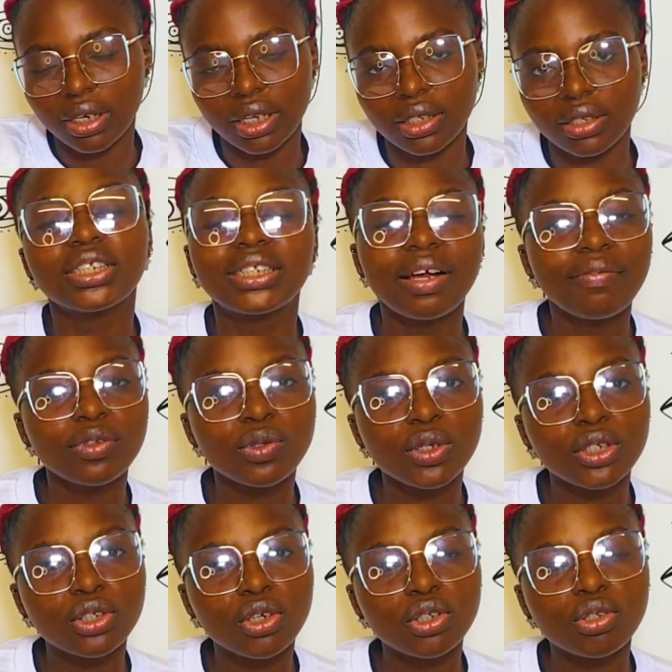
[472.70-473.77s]
So the seventh
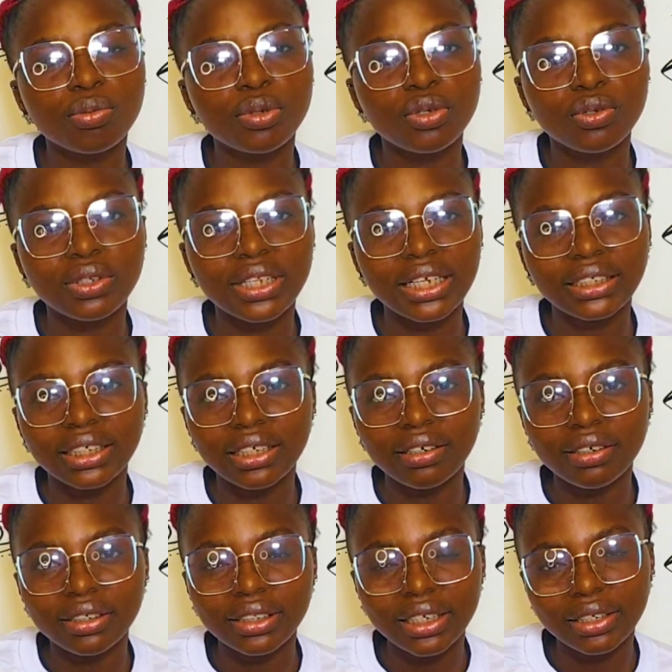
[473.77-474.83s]
one is going to be
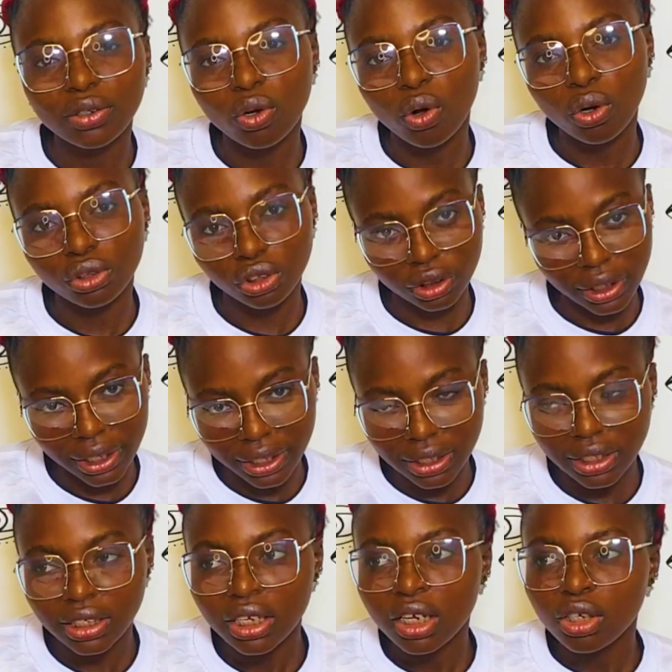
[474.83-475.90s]
user-generated
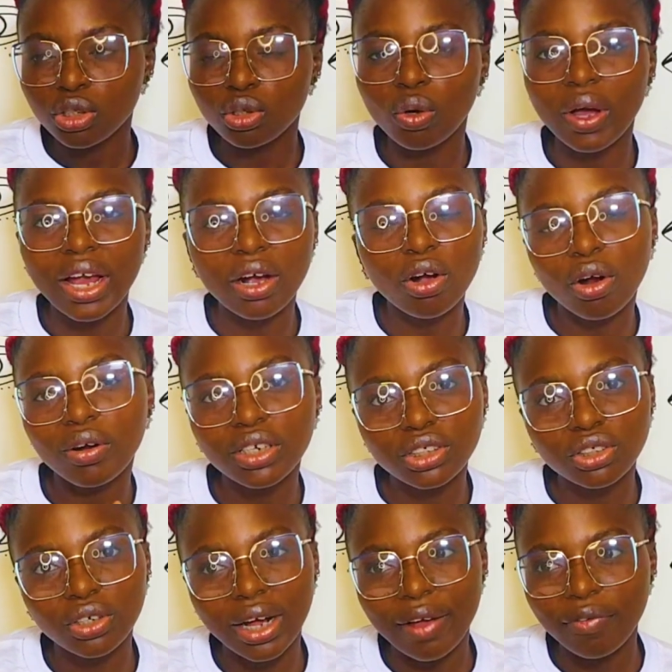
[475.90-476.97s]
content. So I
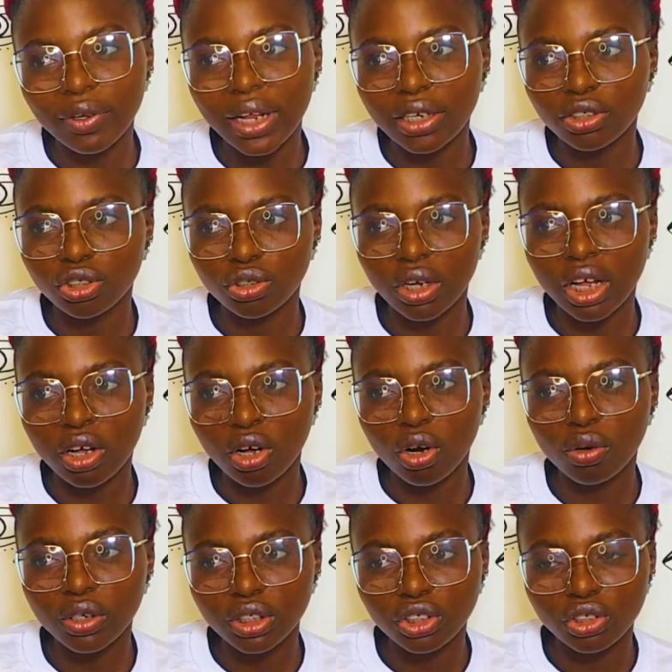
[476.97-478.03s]
feel like you should
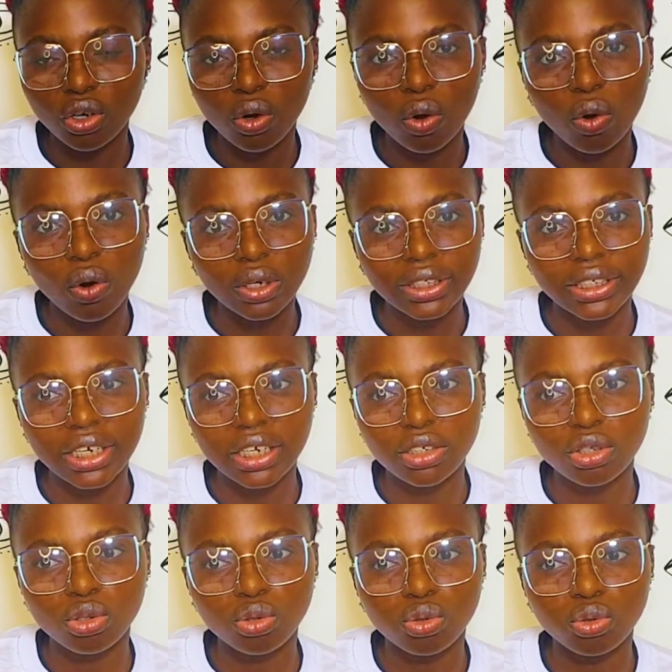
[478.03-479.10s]
encourage your
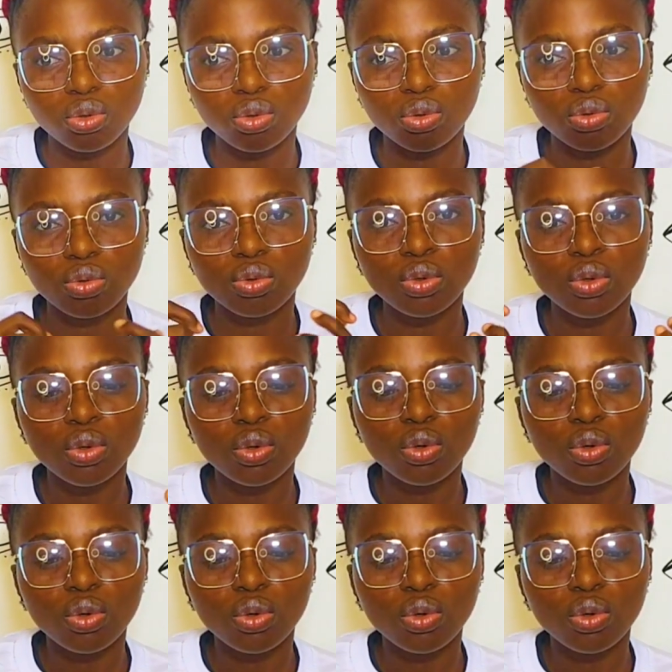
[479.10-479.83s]
audience to